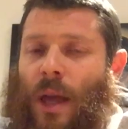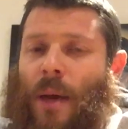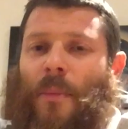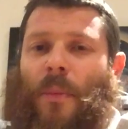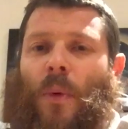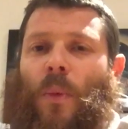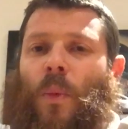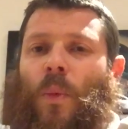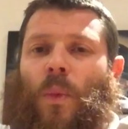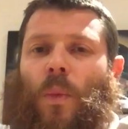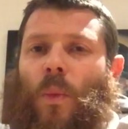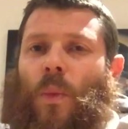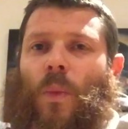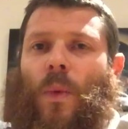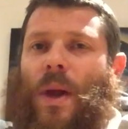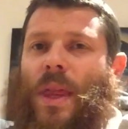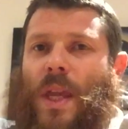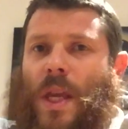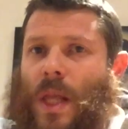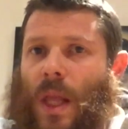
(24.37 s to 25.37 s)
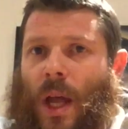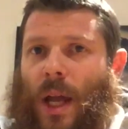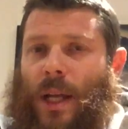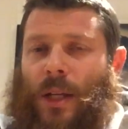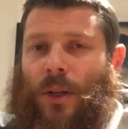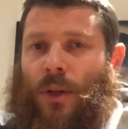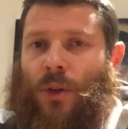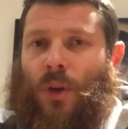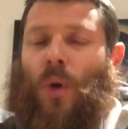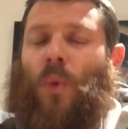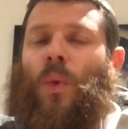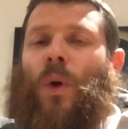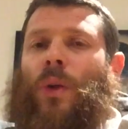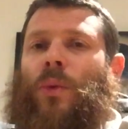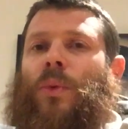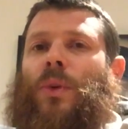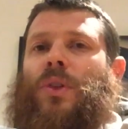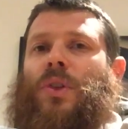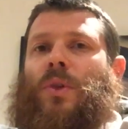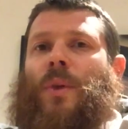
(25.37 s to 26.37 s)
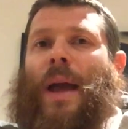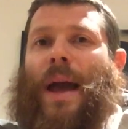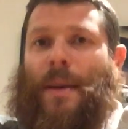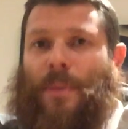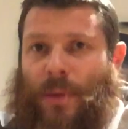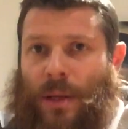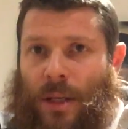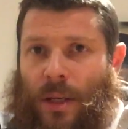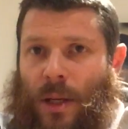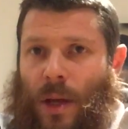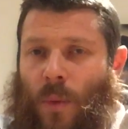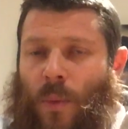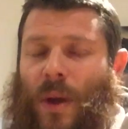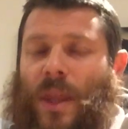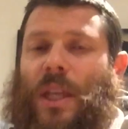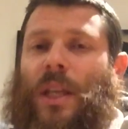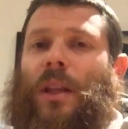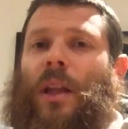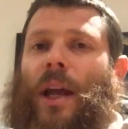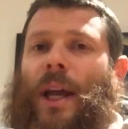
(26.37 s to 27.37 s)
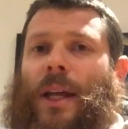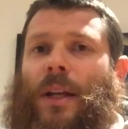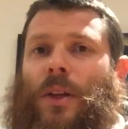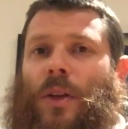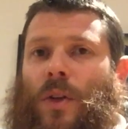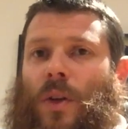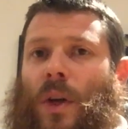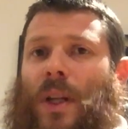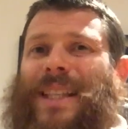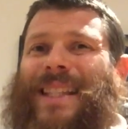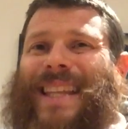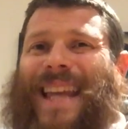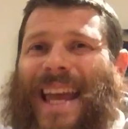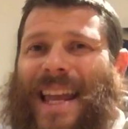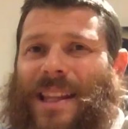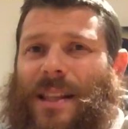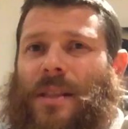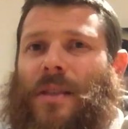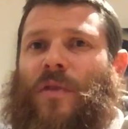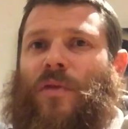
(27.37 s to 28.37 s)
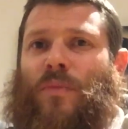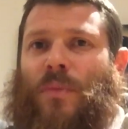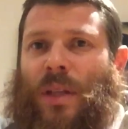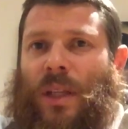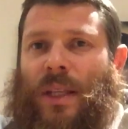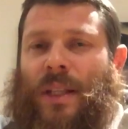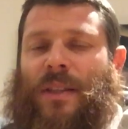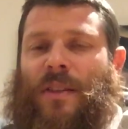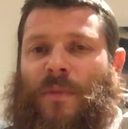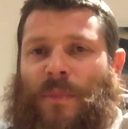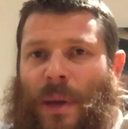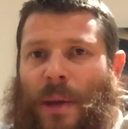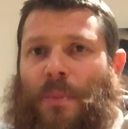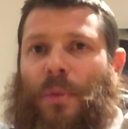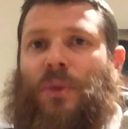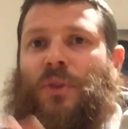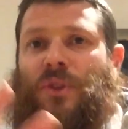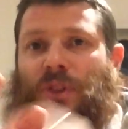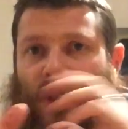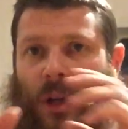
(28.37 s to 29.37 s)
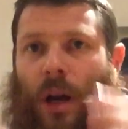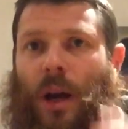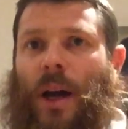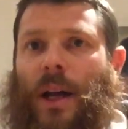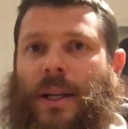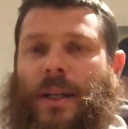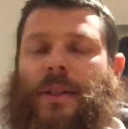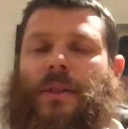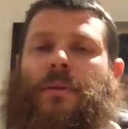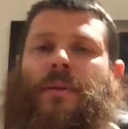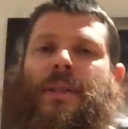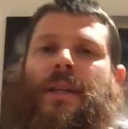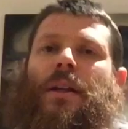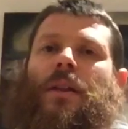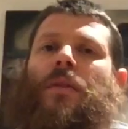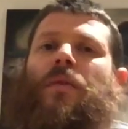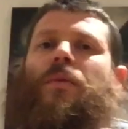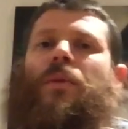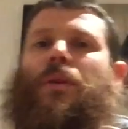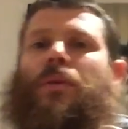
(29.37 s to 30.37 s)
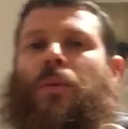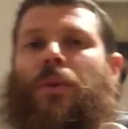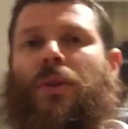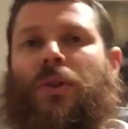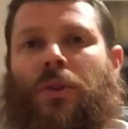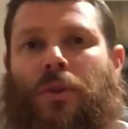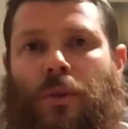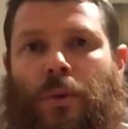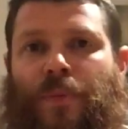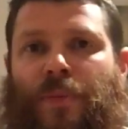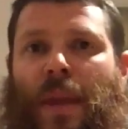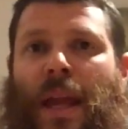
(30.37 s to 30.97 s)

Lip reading: but whether you like it or not, World War II happened, and whether you like it or not, tens of millions of people died as a result of World War II,